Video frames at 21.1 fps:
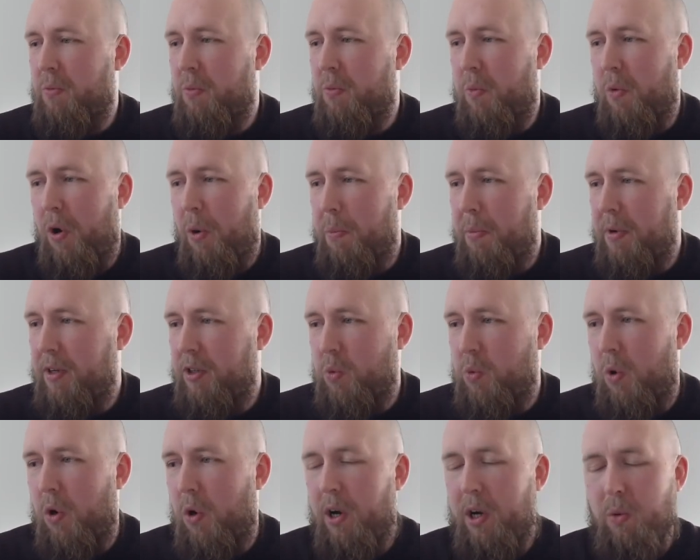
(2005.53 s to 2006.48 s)
what means
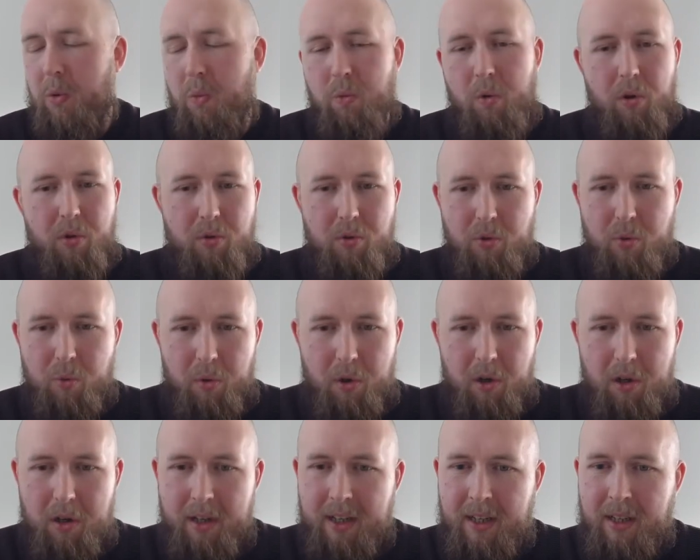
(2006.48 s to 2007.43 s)
what and what does
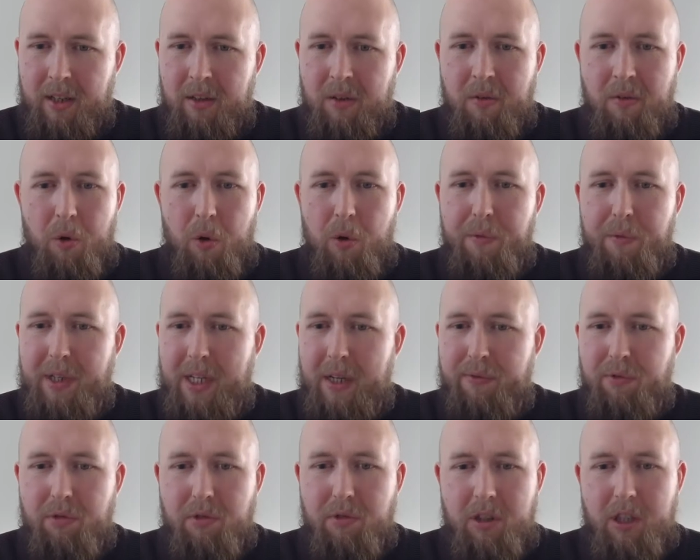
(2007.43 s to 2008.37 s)
what and all the
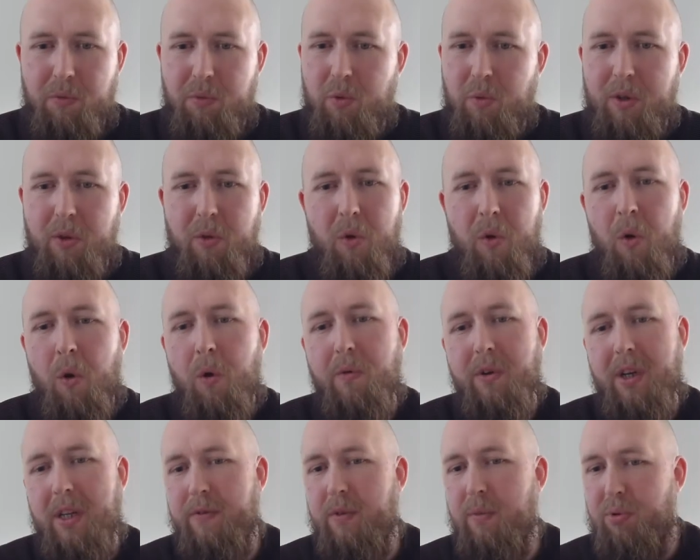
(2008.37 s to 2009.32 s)
differences between all the
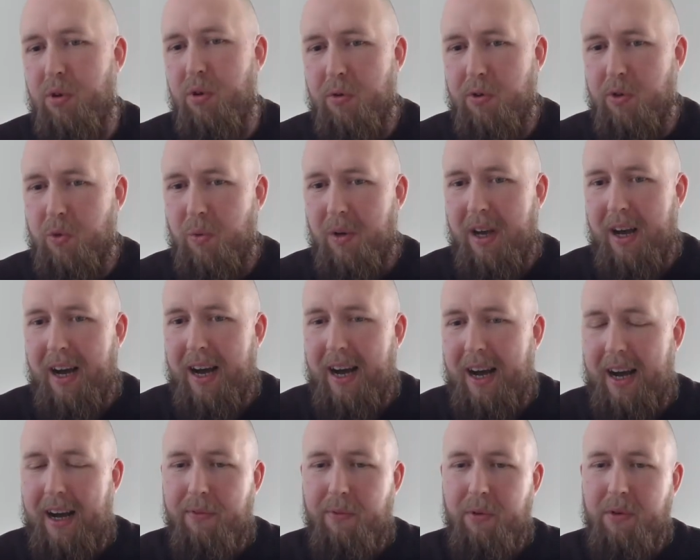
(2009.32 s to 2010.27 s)
different products we
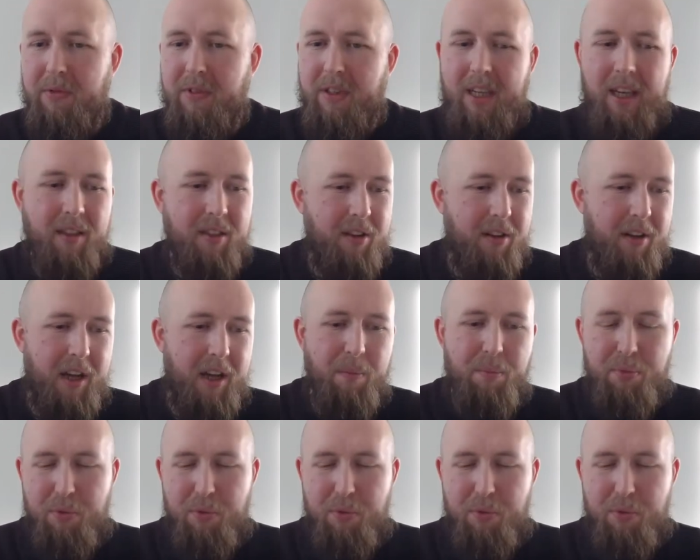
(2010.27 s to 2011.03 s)
have, from Ethernet,